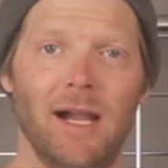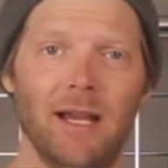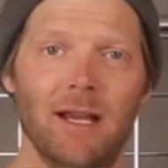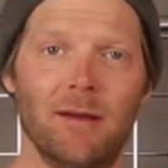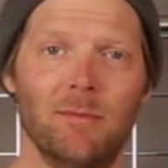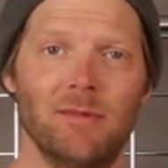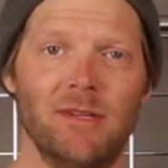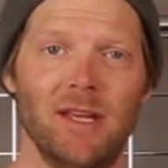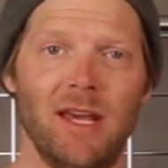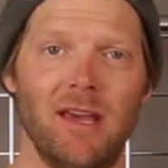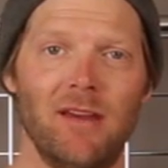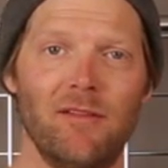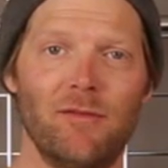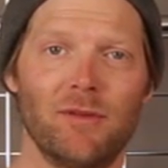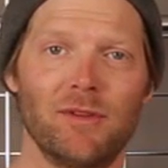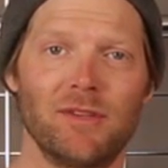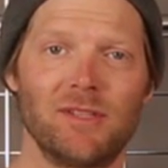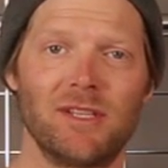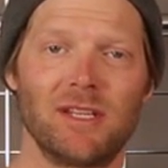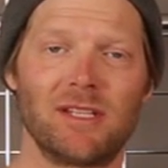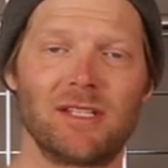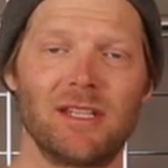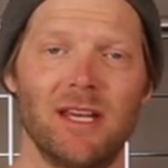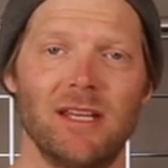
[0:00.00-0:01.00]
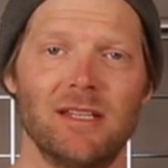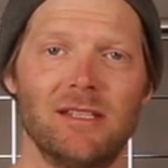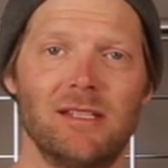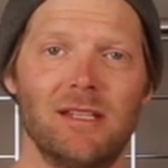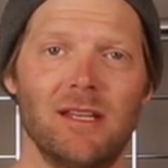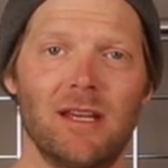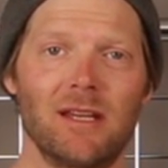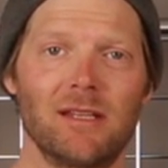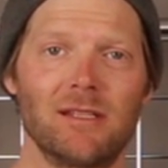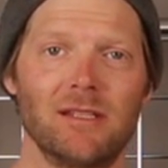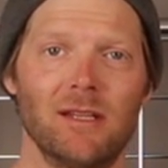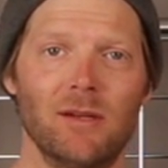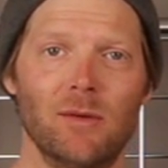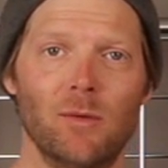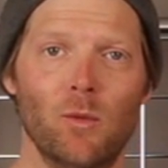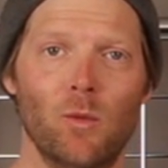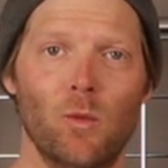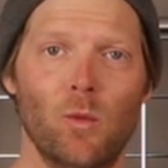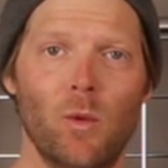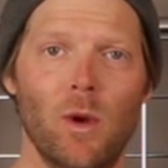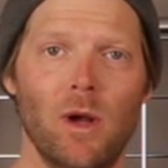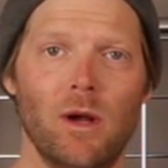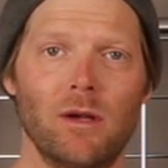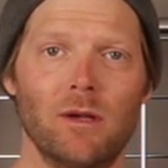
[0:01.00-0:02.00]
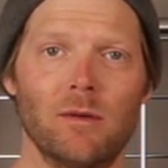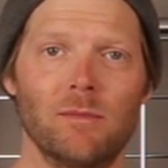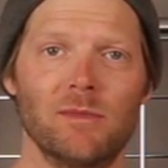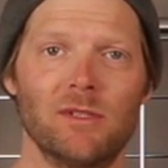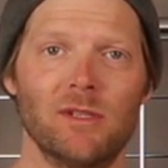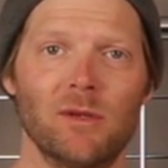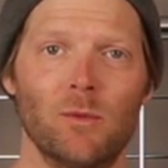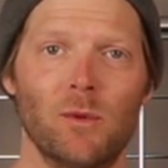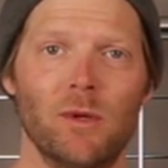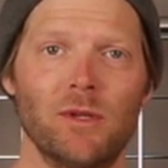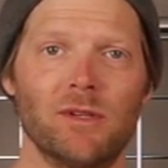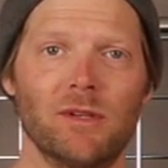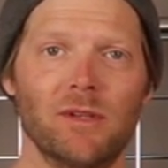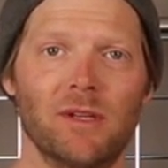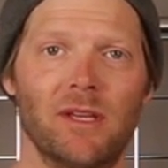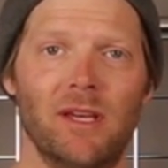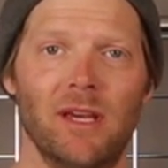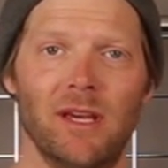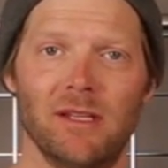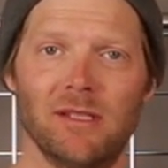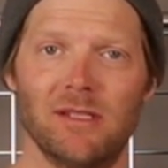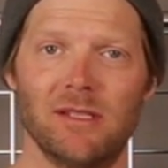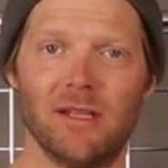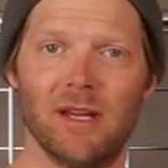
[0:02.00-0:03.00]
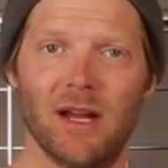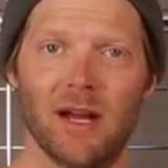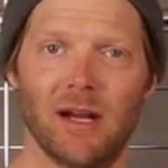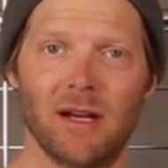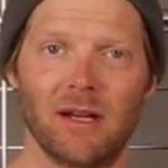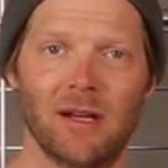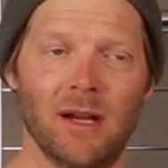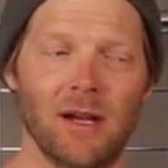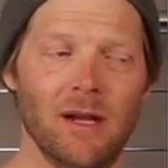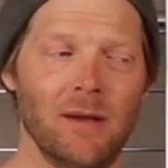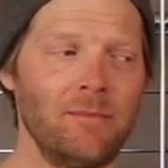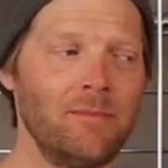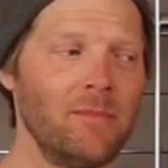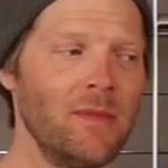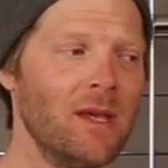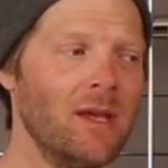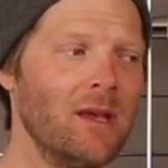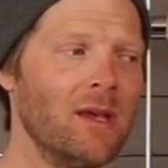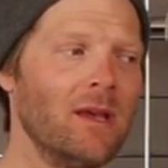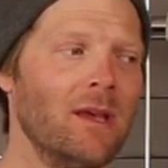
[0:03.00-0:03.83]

Hi, I'm Dave with 686, and welcome to WinterKids.com.